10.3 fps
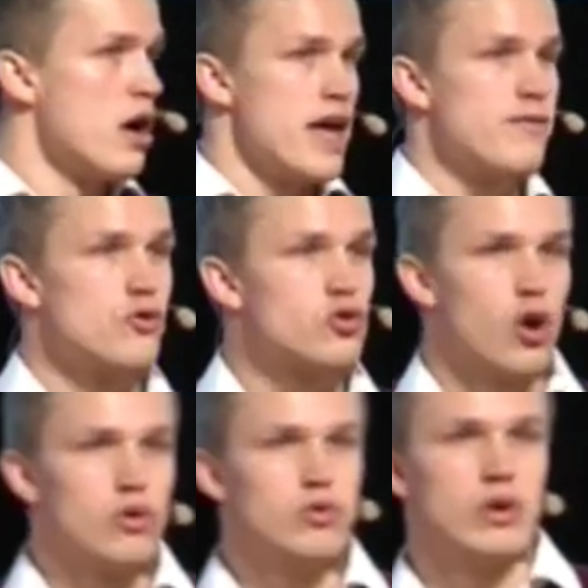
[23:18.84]
if you
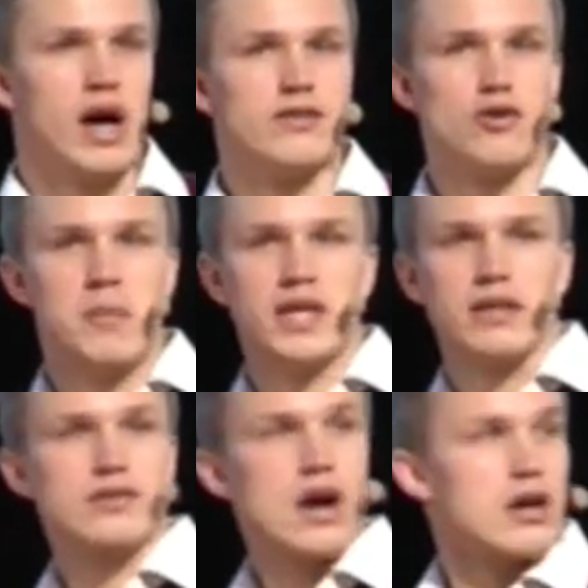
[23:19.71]
go and you meet a
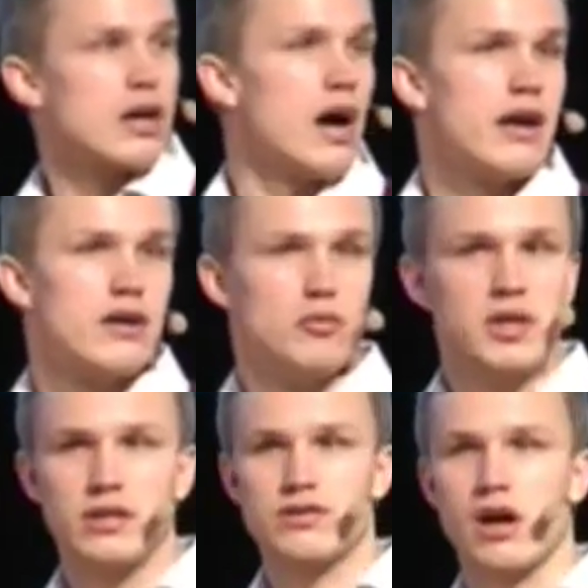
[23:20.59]
drunk
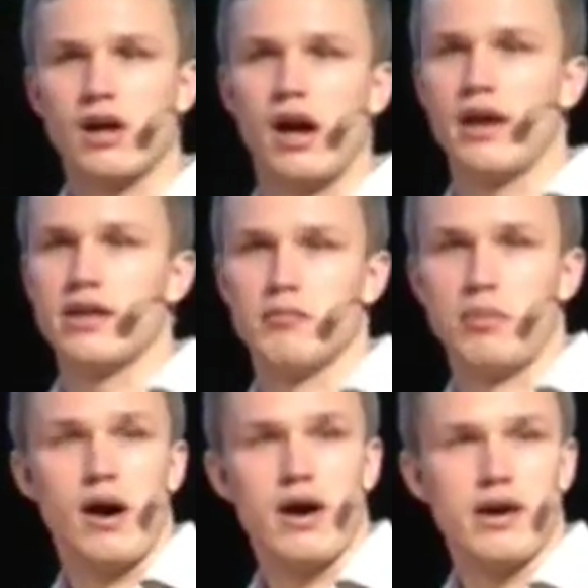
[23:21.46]
guy in a
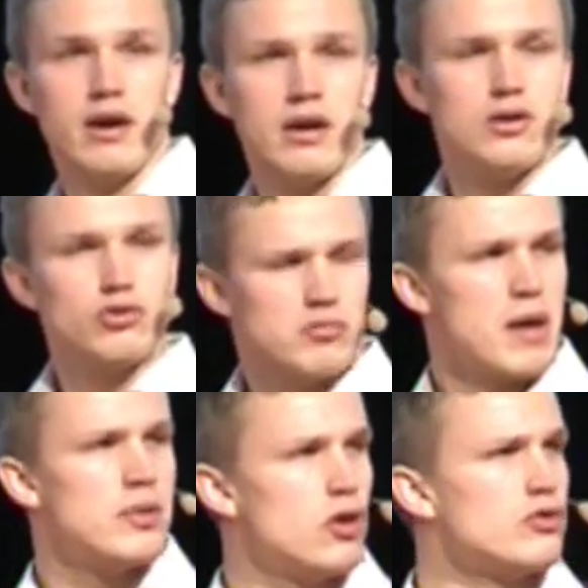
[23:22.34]
bar, you
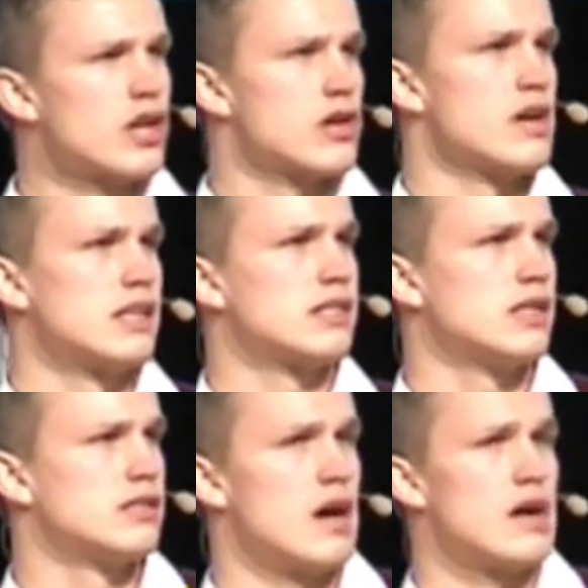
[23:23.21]
maybe don't recognize
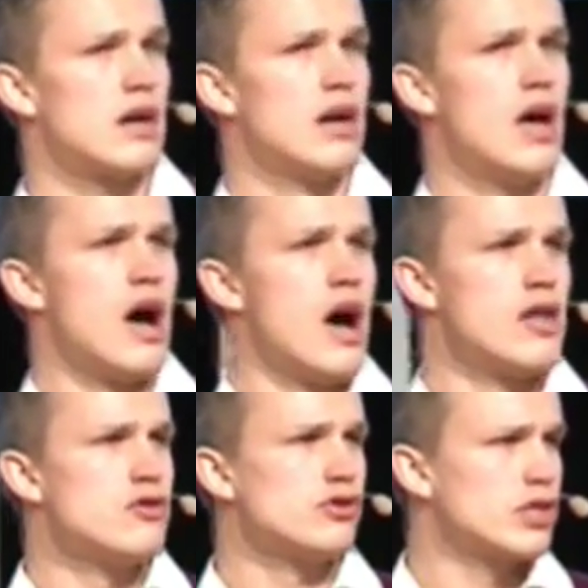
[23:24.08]
he's drunk,
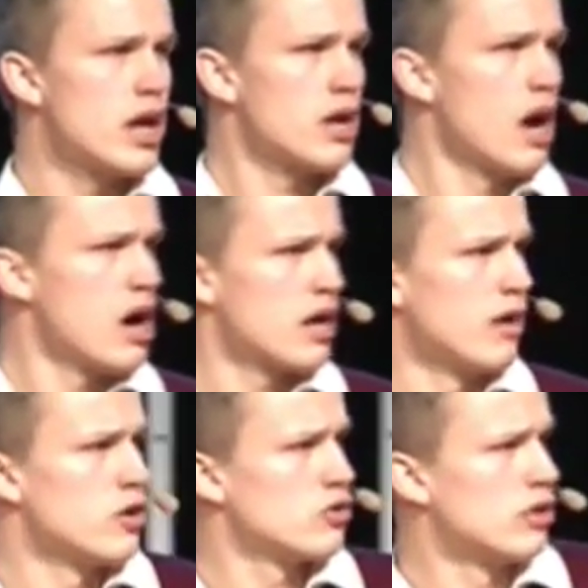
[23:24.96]
and you say, hi, how
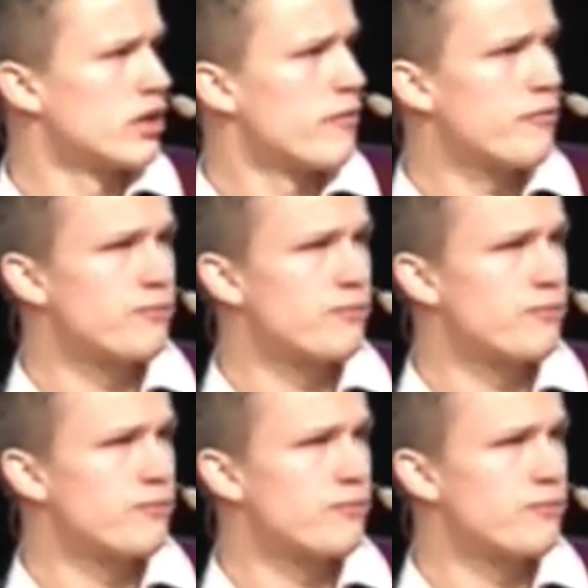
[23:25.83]
are you doing?